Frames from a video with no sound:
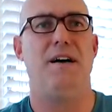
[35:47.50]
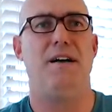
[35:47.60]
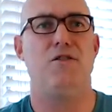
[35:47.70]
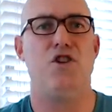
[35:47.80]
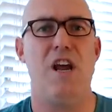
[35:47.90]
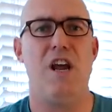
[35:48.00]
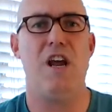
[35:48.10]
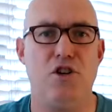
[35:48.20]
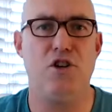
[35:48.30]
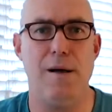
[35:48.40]

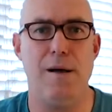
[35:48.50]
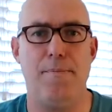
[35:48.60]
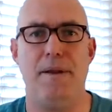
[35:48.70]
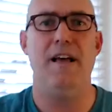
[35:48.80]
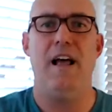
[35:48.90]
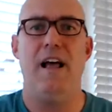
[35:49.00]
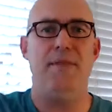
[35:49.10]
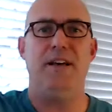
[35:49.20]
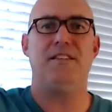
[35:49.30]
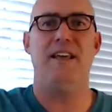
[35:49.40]
championship and
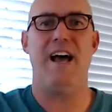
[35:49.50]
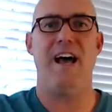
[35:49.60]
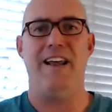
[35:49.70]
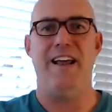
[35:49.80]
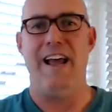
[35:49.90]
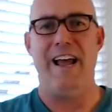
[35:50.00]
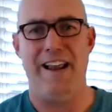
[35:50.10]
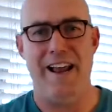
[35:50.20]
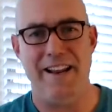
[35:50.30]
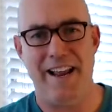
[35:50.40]
this and that.
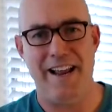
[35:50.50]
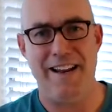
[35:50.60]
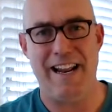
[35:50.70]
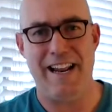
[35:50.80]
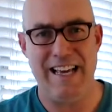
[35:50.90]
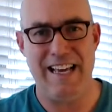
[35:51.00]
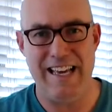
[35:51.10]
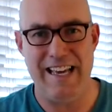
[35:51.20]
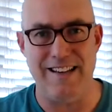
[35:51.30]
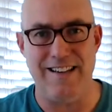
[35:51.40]
And he gets
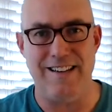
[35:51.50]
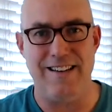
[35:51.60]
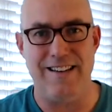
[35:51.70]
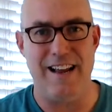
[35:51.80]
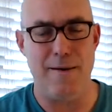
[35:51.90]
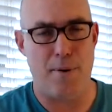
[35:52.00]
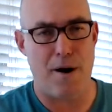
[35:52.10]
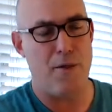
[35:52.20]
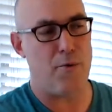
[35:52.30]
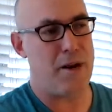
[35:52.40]
it. And part of
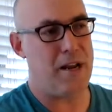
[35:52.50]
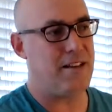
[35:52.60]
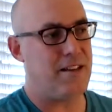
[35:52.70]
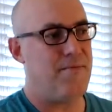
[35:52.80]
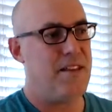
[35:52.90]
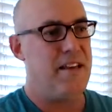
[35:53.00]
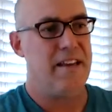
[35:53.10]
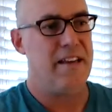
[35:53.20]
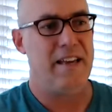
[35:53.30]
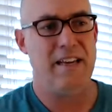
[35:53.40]
the reason
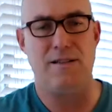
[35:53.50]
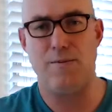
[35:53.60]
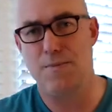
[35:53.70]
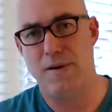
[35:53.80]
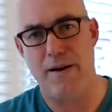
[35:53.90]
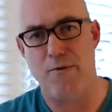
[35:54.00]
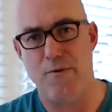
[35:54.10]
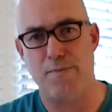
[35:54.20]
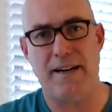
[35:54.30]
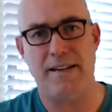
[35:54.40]
he's kind of
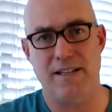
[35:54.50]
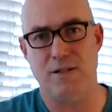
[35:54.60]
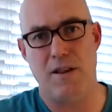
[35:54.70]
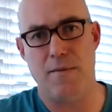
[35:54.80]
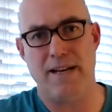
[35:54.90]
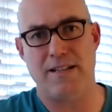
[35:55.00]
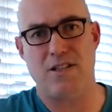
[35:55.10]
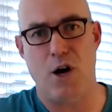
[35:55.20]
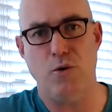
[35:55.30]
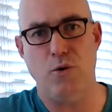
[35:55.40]
respected as one of the best
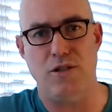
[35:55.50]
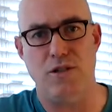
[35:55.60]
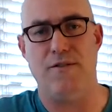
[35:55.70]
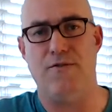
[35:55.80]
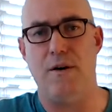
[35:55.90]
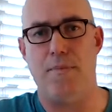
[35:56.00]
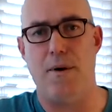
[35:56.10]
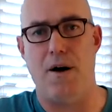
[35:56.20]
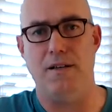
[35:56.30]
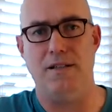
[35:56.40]
coaches in
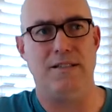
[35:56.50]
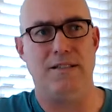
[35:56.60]
football is